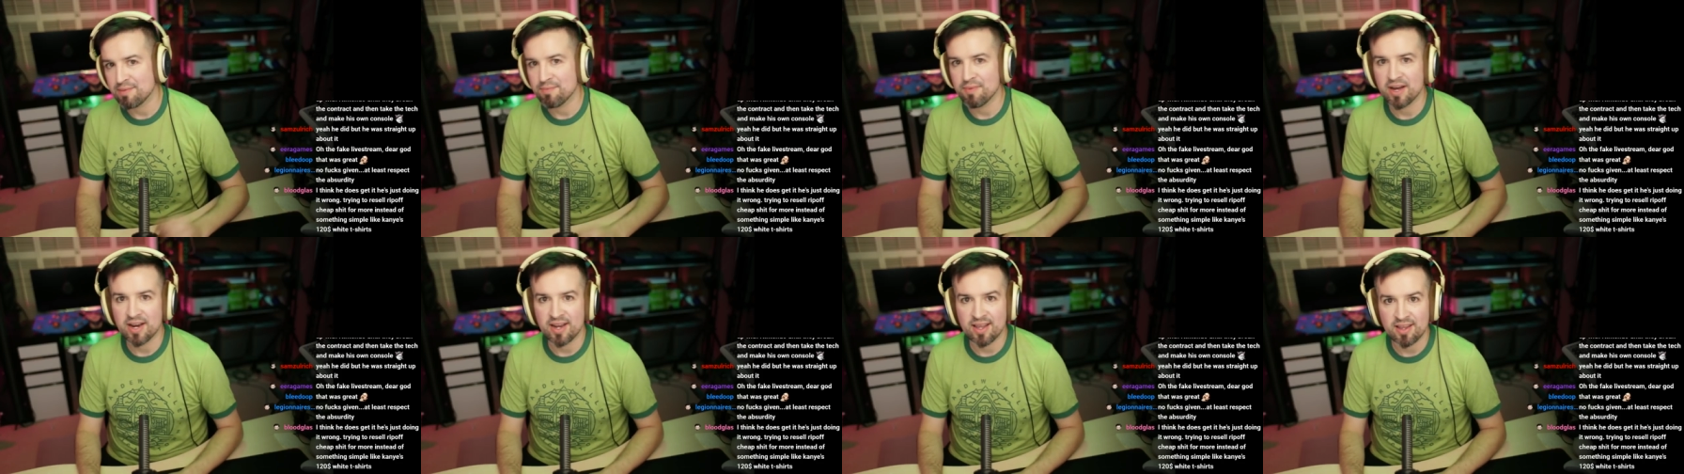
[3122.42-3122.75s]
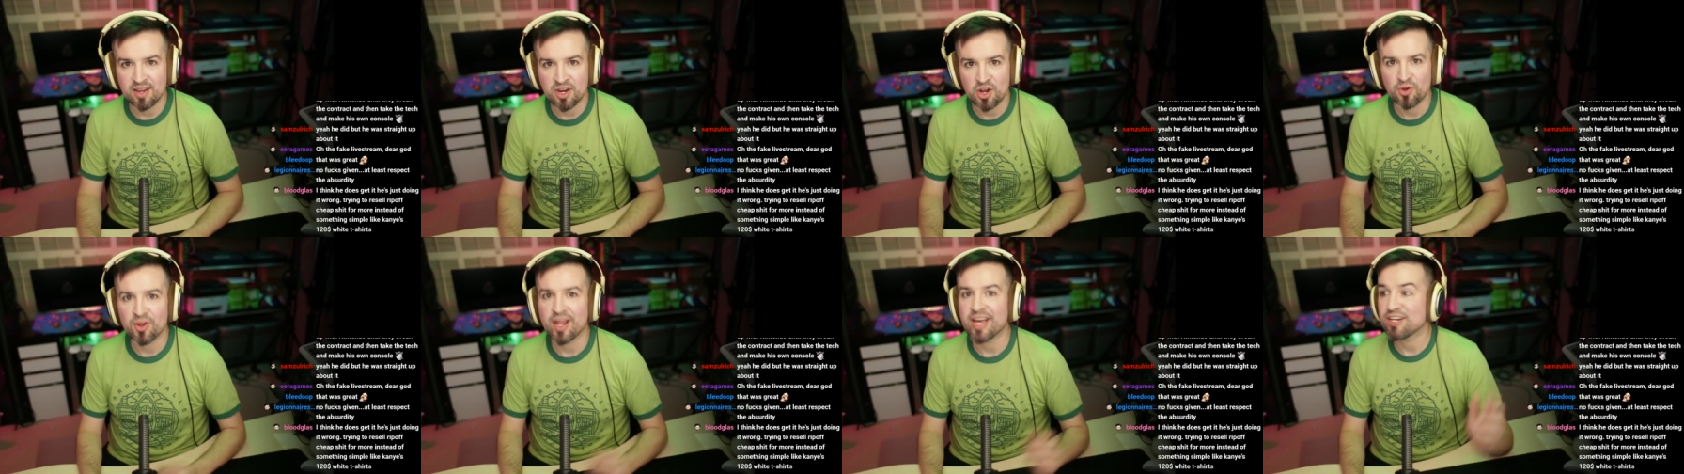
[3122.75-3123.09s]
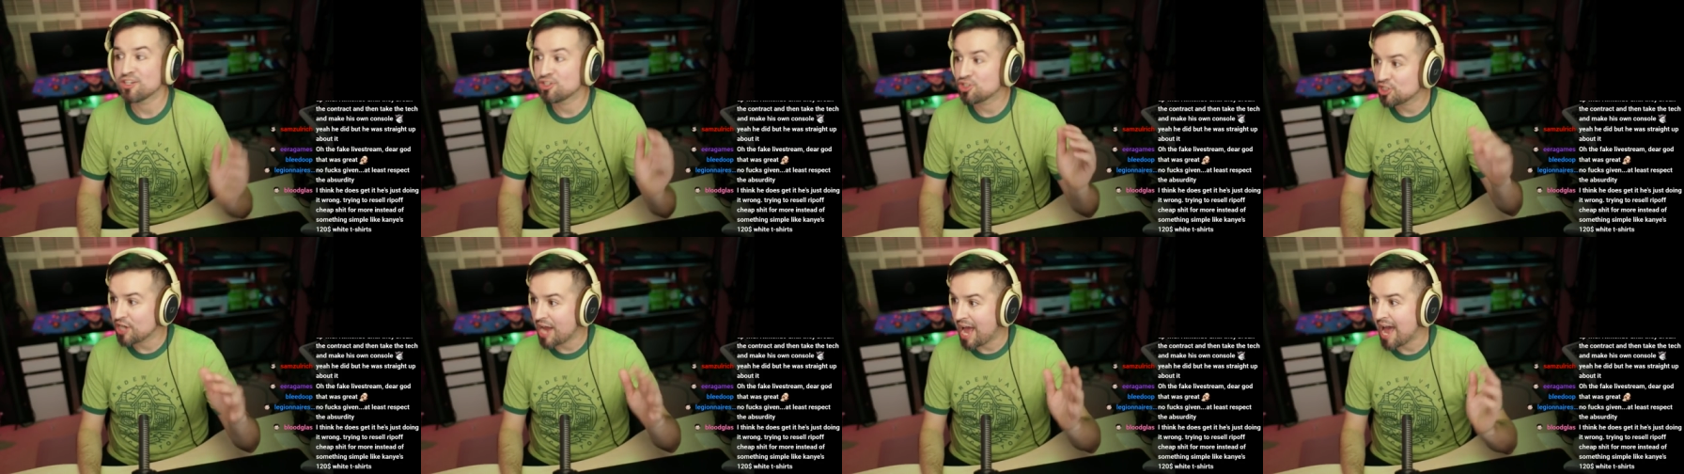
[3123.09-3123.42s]
money, you know, like
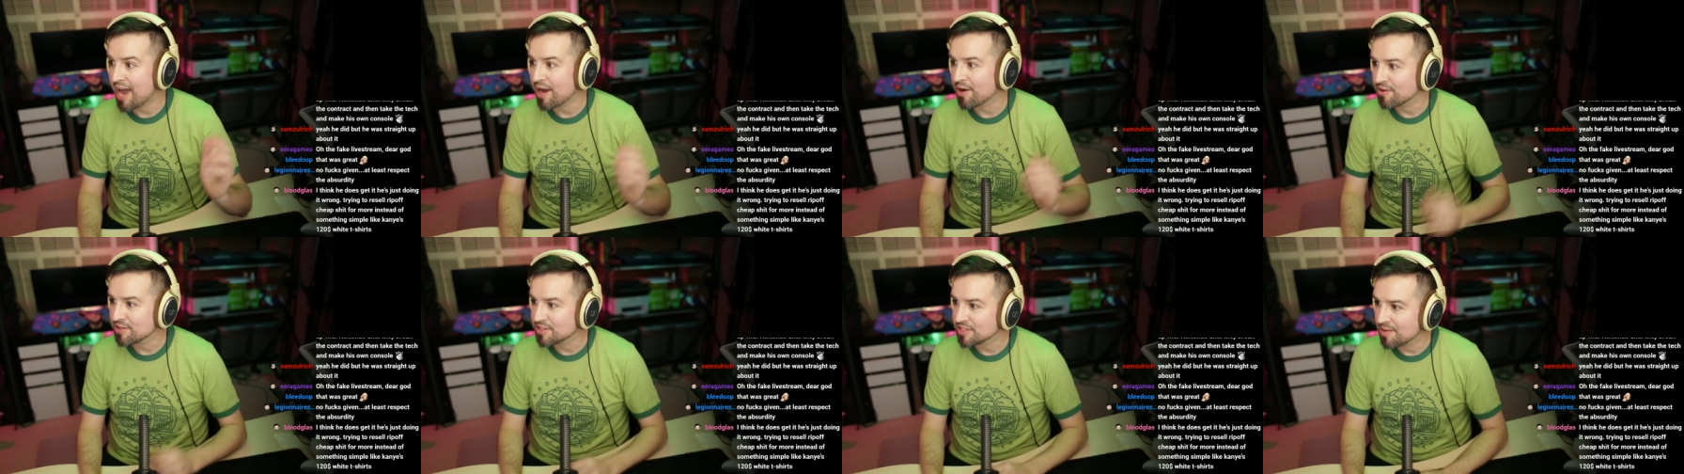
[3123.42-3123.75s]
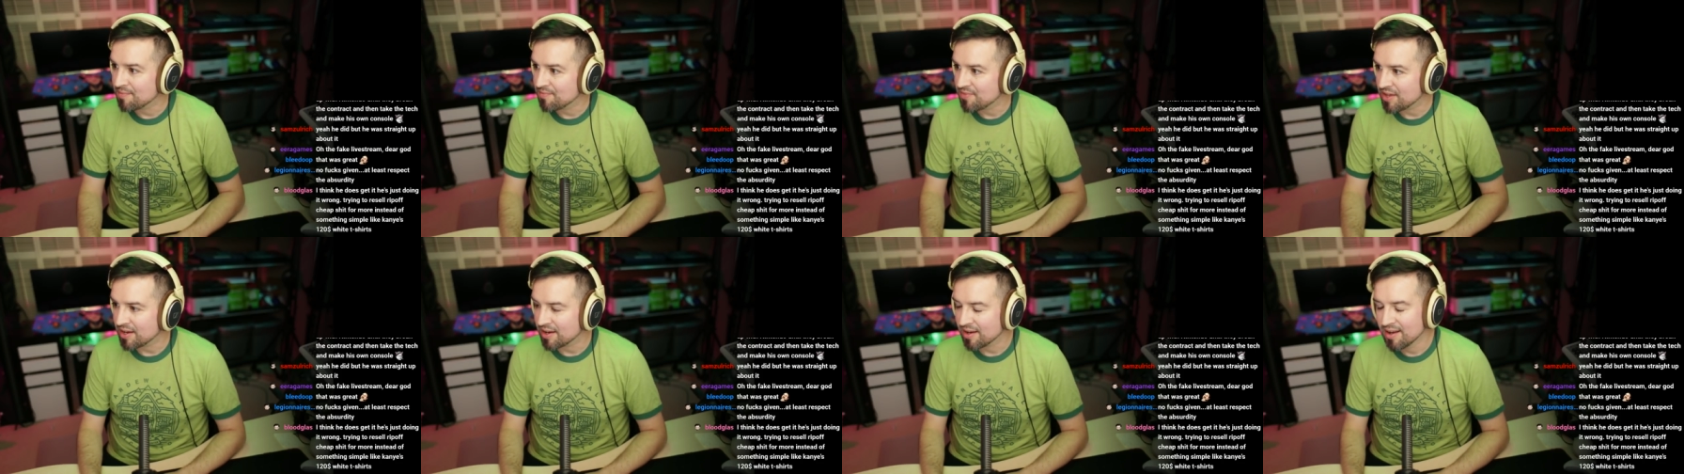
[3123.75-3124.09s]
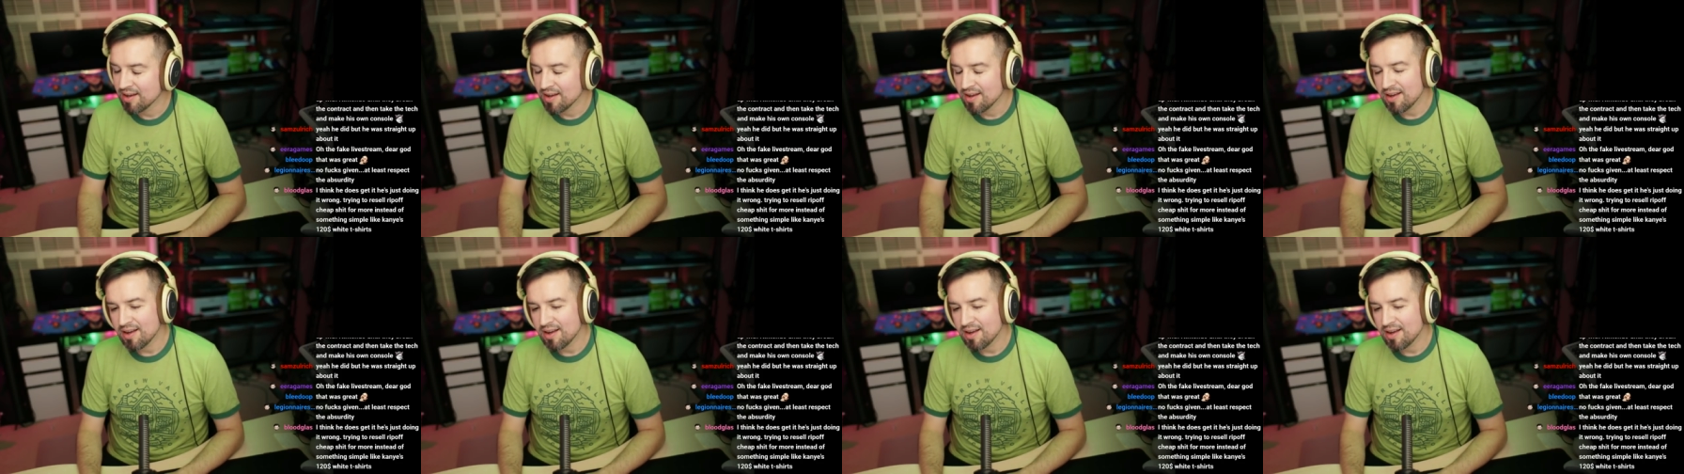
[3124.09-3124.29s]
Shaq or something,